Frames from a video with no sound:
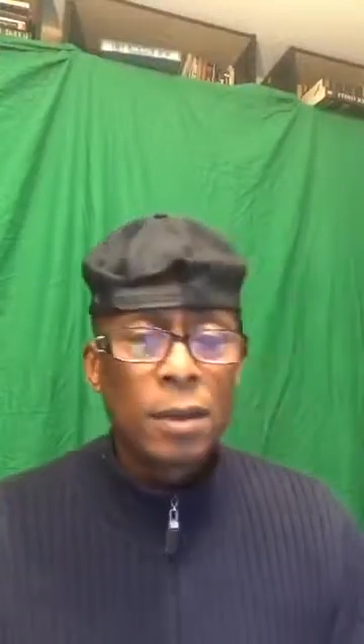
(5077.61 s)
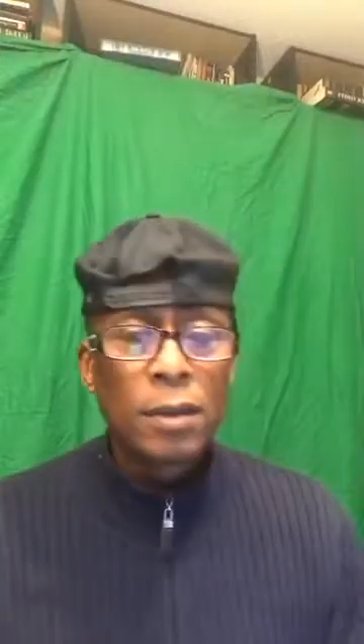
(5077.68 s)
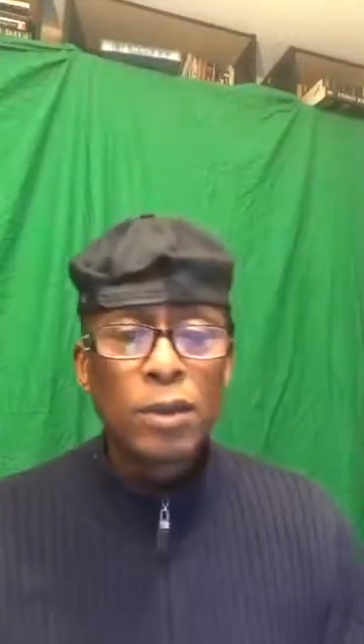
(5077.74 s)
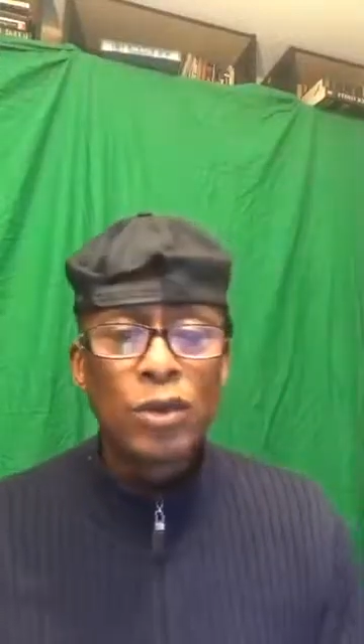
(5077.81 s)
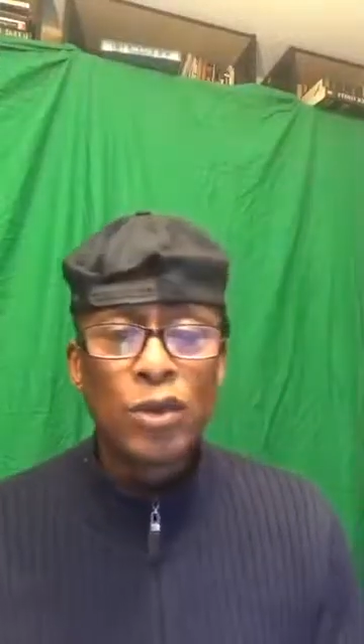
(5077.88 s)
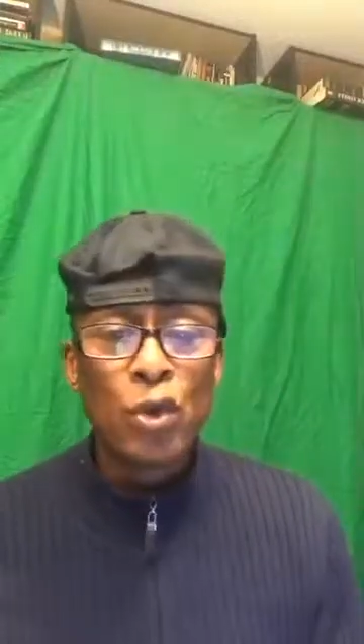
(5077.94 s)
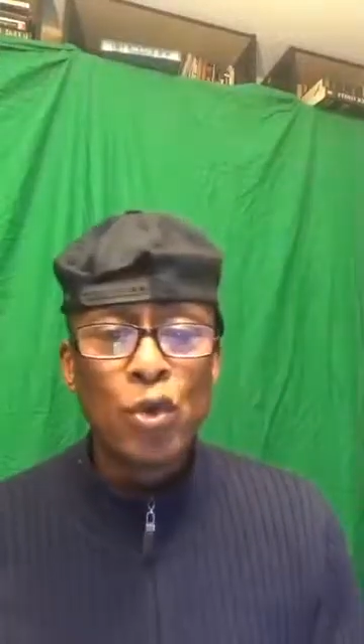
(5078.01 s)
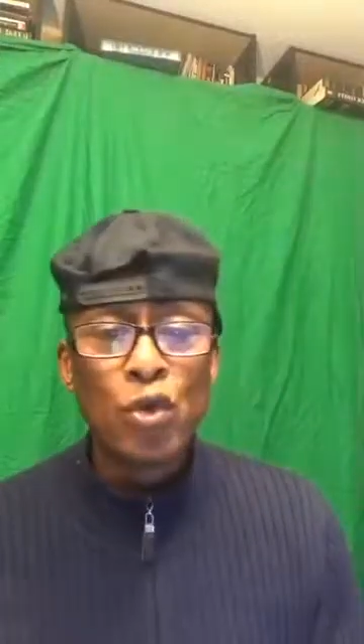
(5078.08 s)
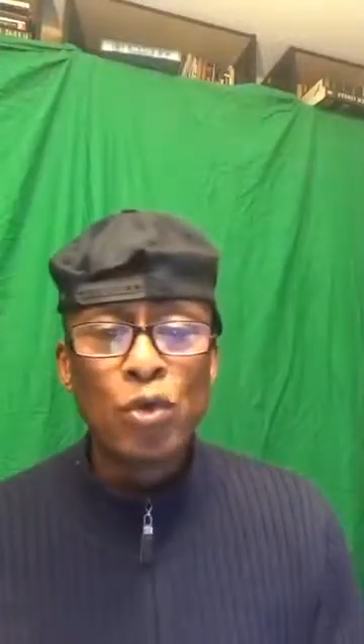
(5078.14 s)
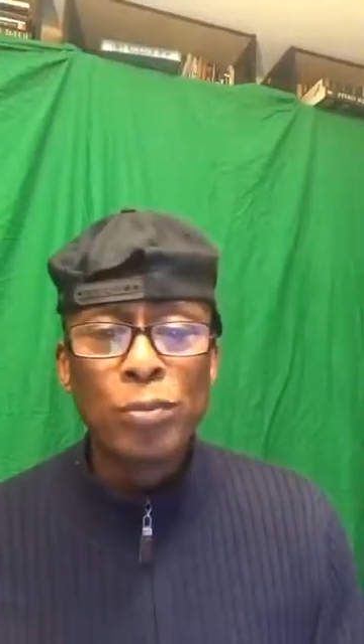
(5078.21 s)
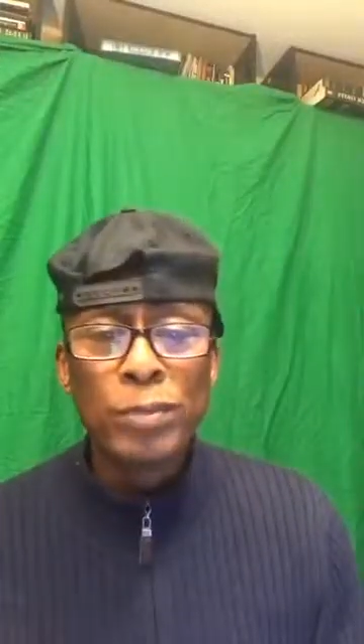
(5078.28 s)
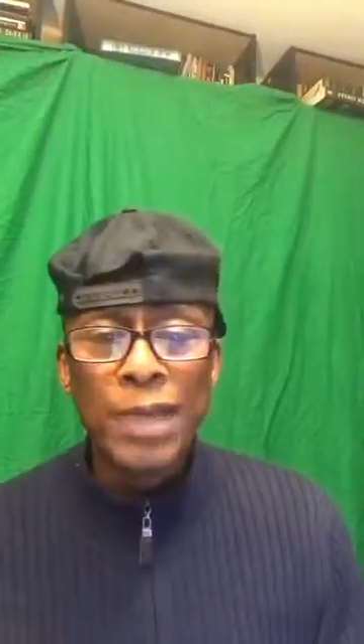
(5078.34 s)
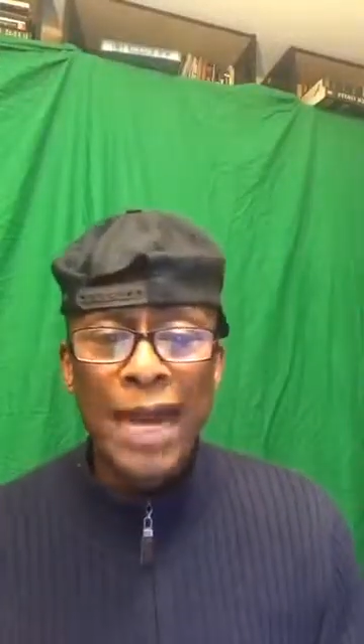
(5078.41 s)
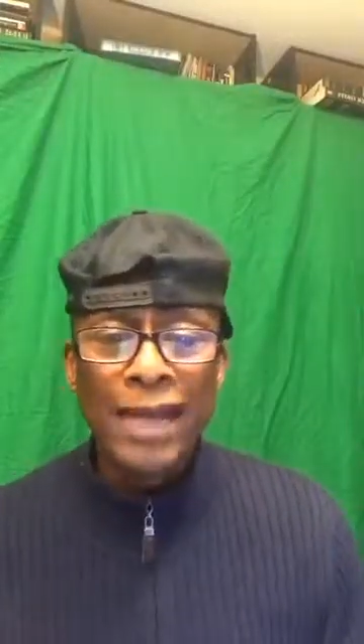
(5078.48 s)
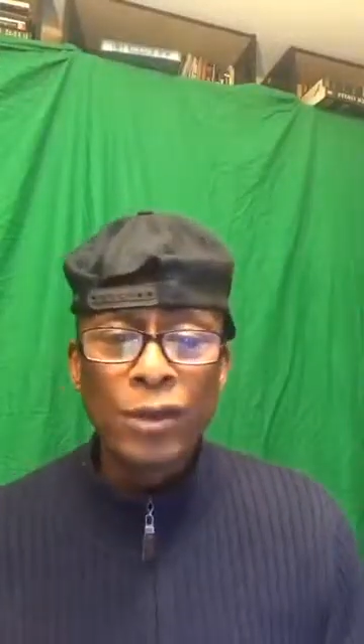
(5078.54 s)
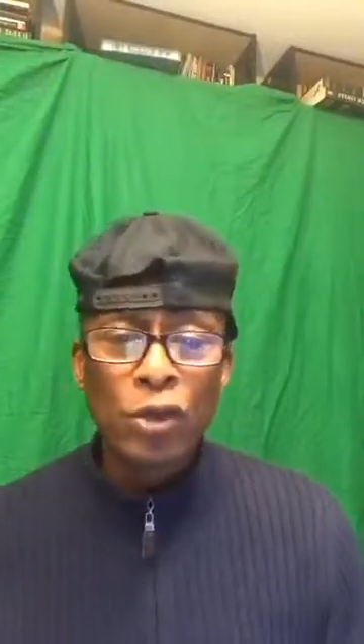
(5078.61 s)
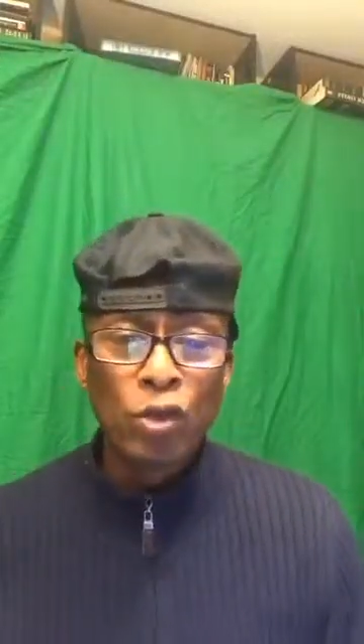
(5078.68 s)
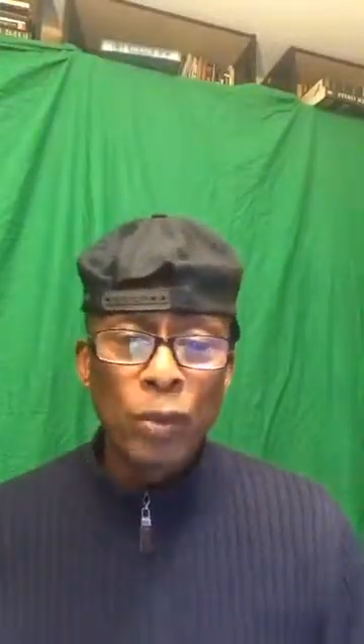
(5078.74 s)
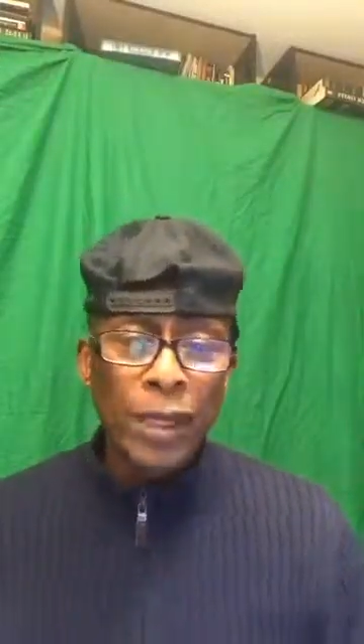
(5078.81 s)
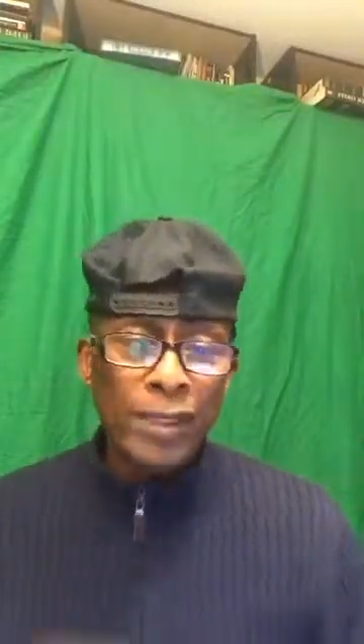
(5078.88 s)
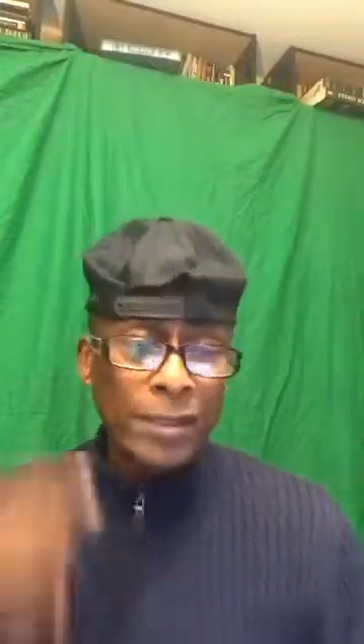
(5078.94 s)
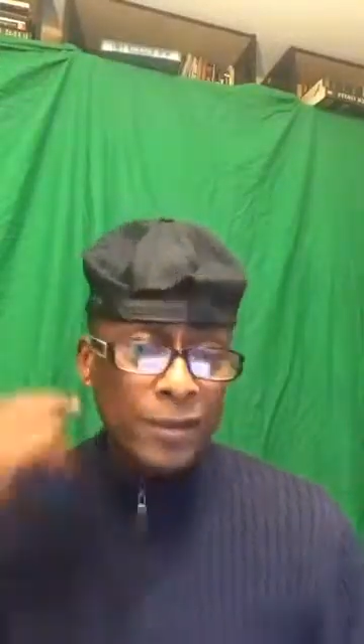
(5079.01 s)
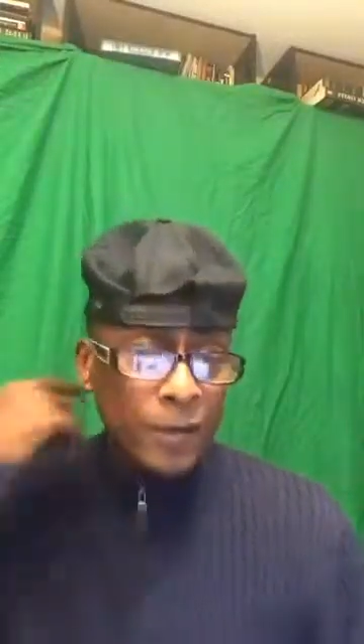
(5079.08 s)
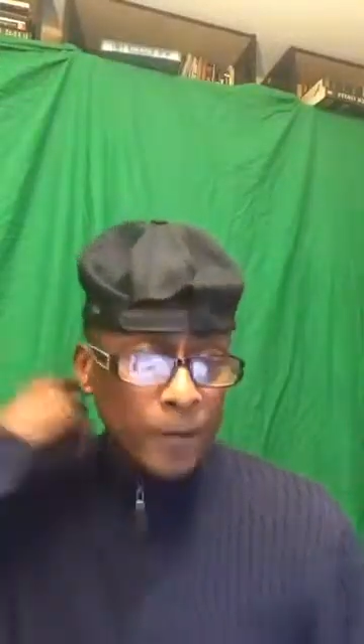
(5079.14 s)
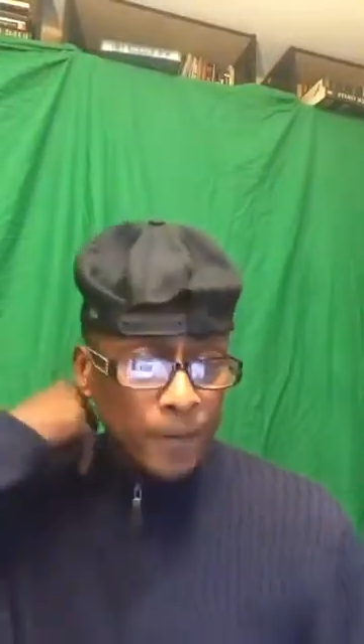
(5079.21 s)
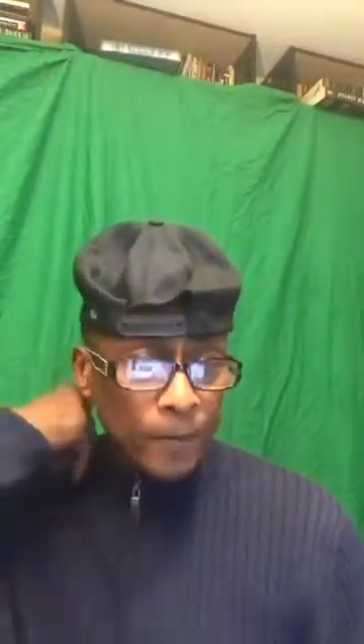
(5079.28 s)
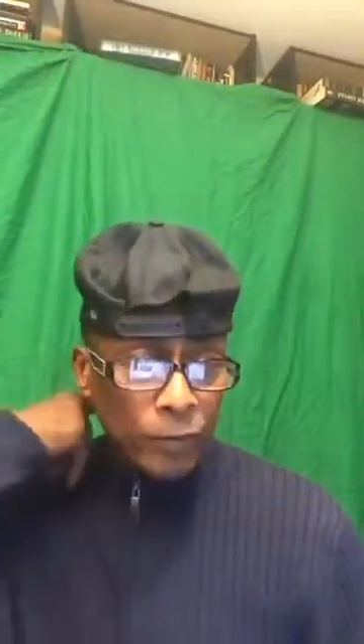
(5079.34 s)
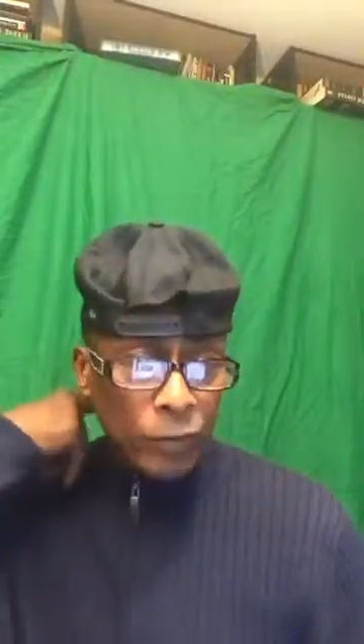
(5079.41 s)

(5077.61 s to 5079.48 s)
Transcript: Zoom.us.